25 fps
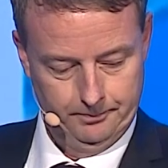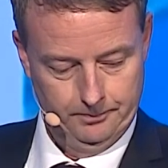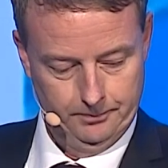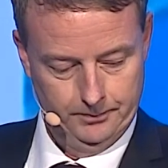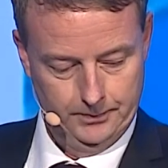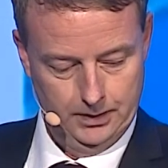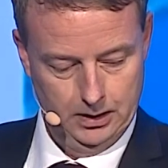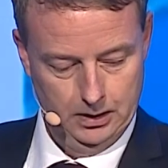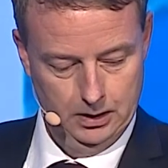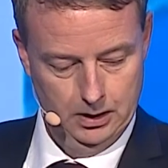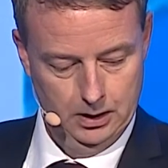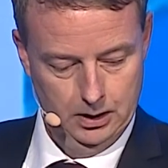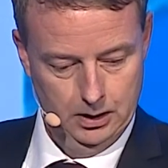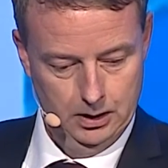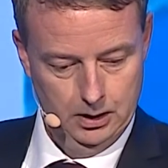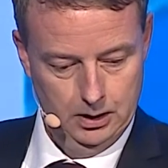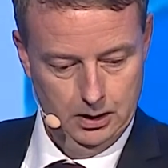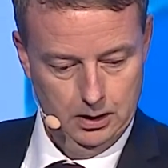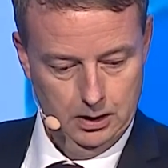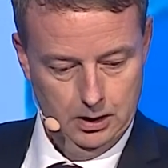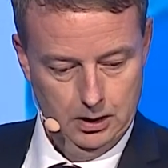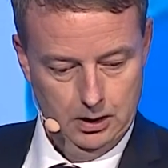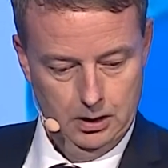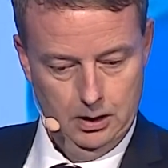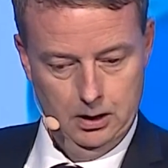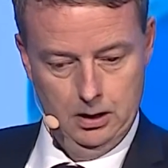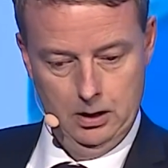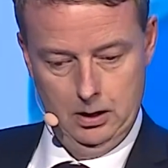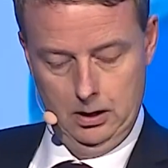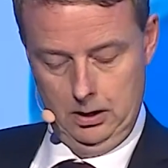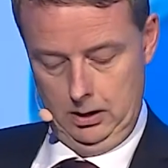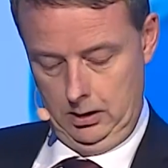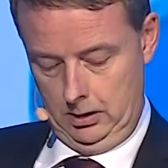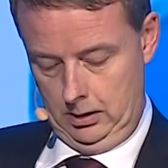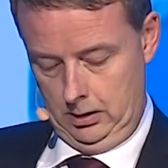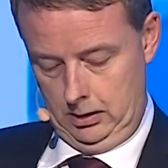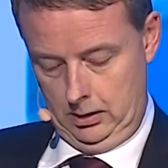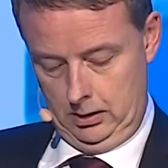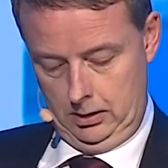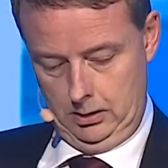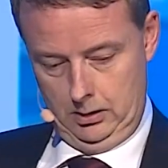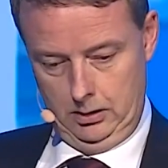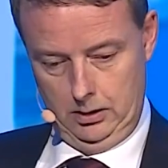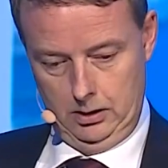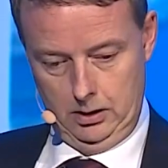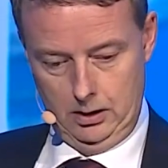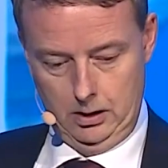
Nobody speaks.